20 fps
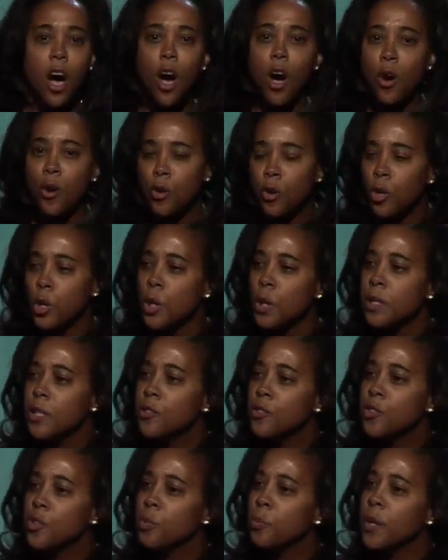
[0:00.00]
Our goal
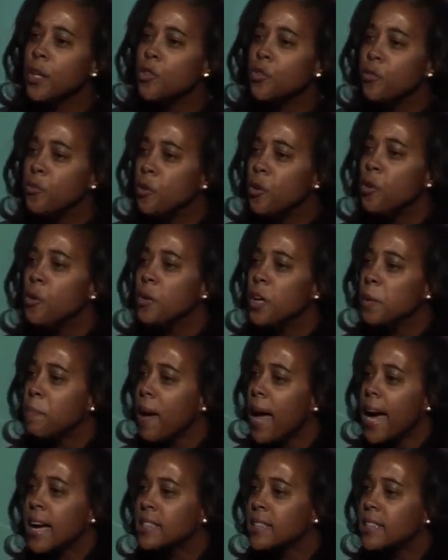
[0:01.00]
is to reach full
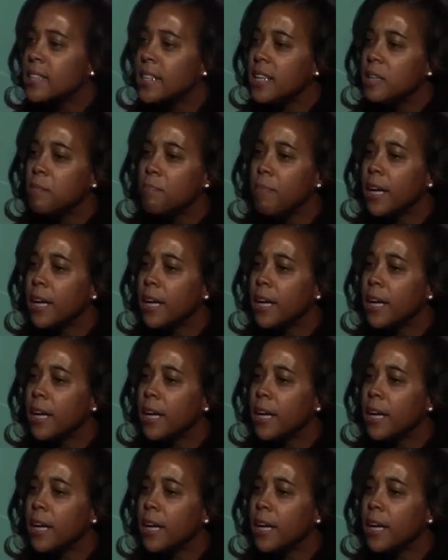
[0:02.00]
capacity